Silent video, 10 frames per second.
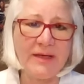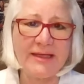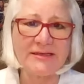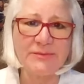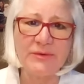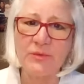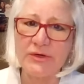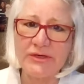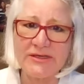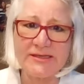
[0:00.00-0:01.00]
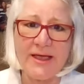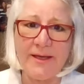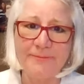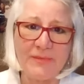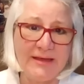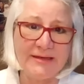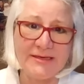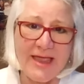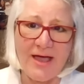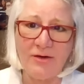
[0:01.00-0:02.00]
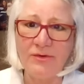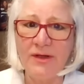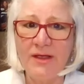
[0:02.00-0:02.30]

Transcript: My husband works in town,